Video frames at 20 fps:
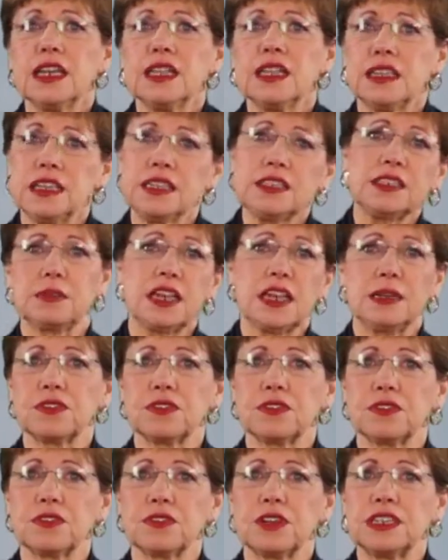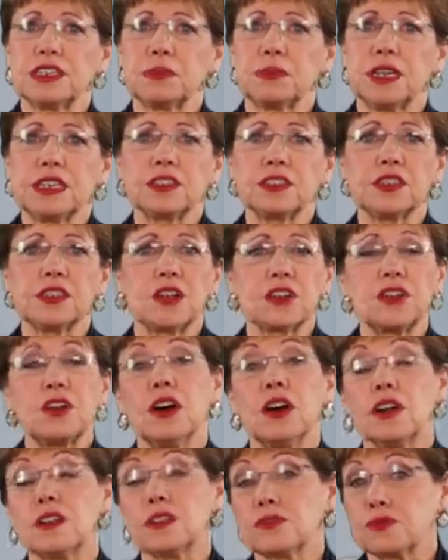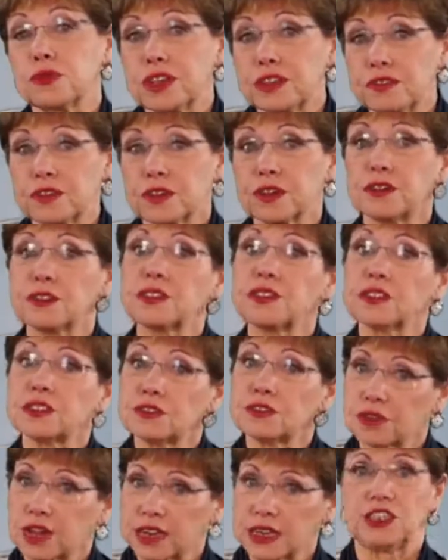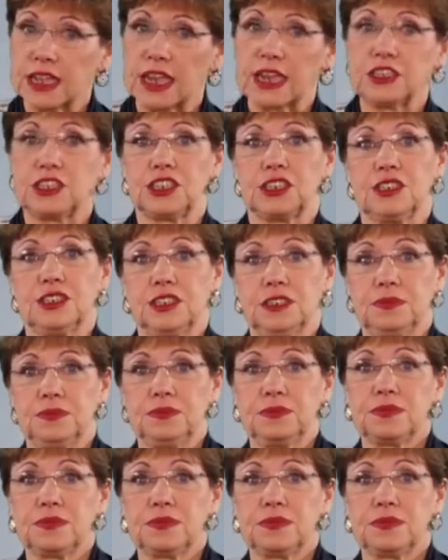These types of resumes are called reverse chronological.